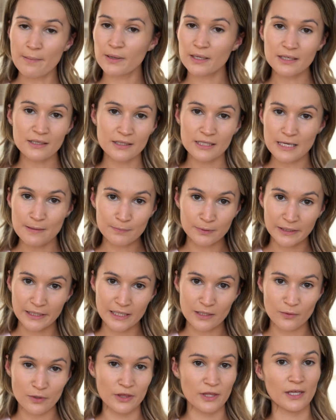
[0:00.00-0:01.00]
I'm gonna keep
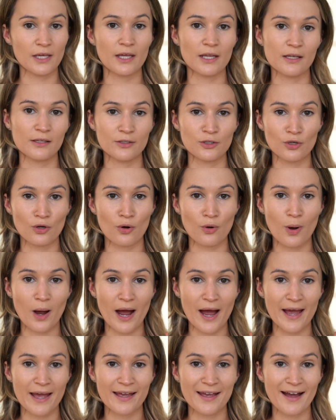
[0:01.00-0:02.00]
playing with it. You know,
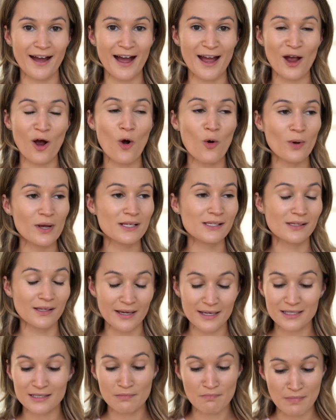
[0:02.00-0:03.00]
I, I always
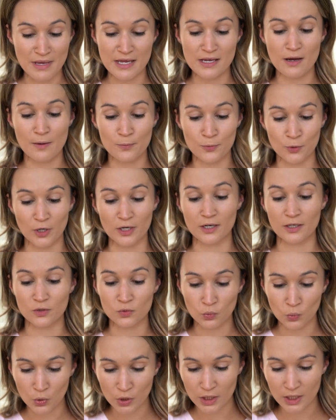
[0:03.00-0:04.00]
like to make a product
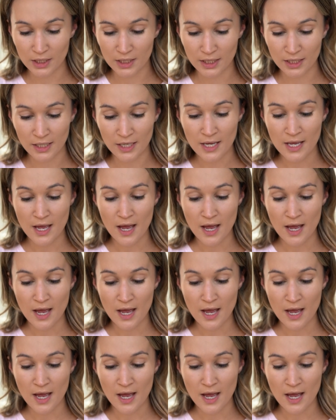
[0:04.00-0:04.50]
work.